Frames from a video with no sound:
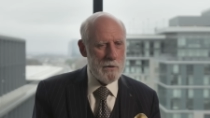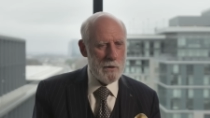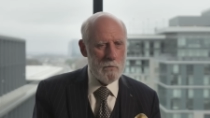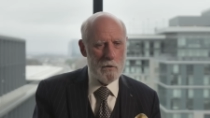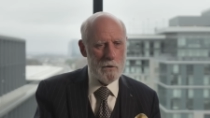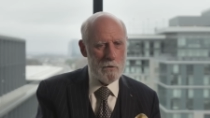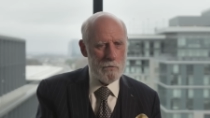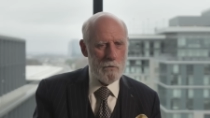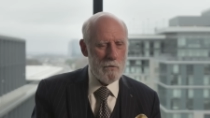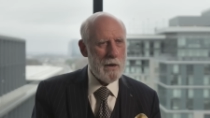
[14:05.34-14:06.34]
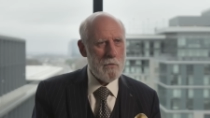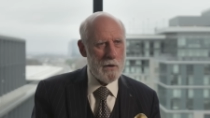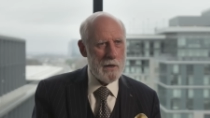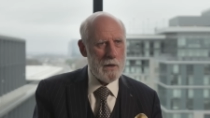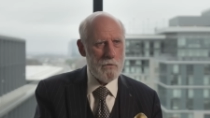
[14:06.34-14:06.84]
said, well, you can throw that
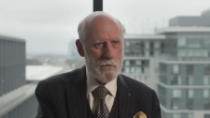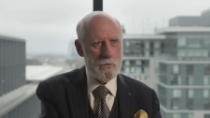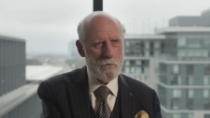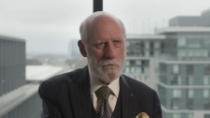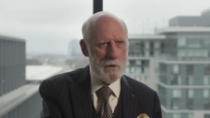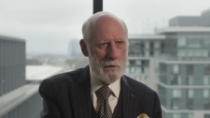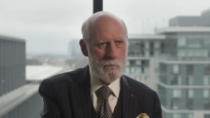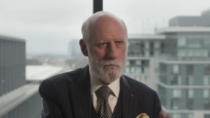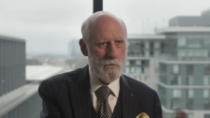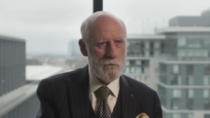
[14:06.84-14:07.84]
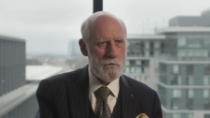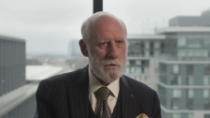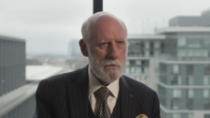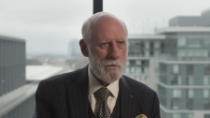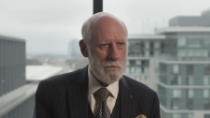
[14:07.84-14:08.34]
away because your type version
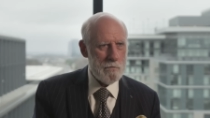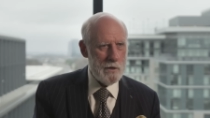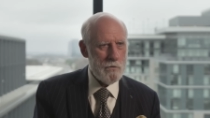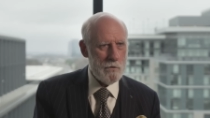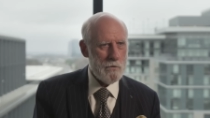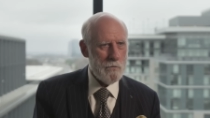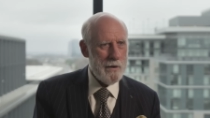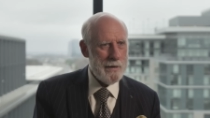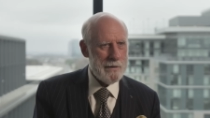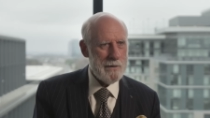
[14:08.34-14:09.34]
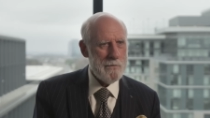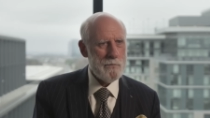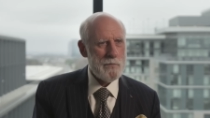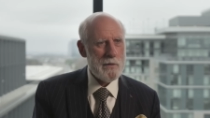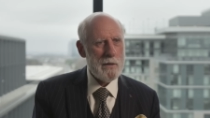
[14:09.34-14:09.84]
is easier to read.
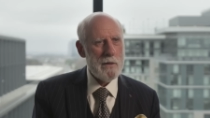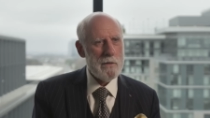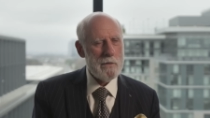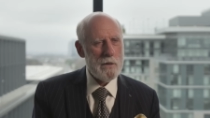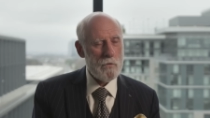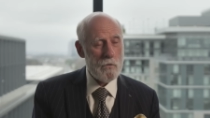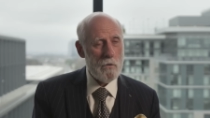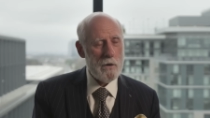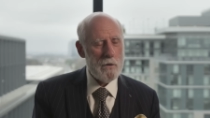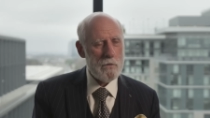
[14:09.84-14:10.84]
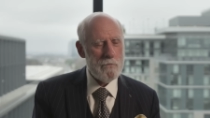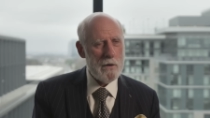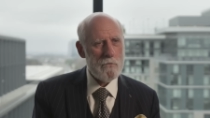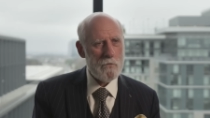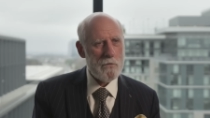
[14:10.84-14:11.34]
The historians have
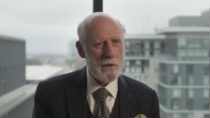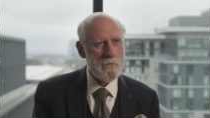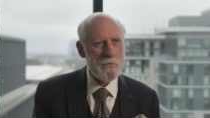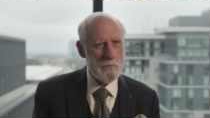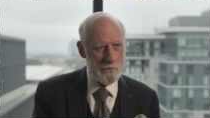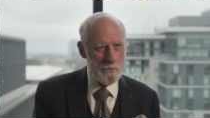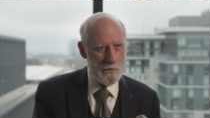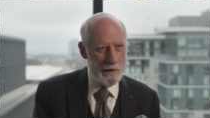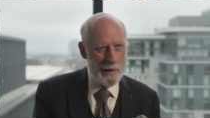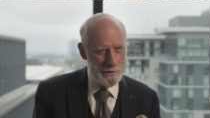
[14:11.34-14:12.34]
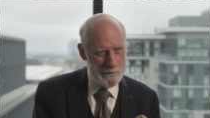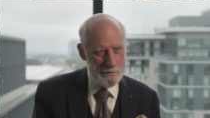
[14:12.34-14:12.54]
never forgiven me for that.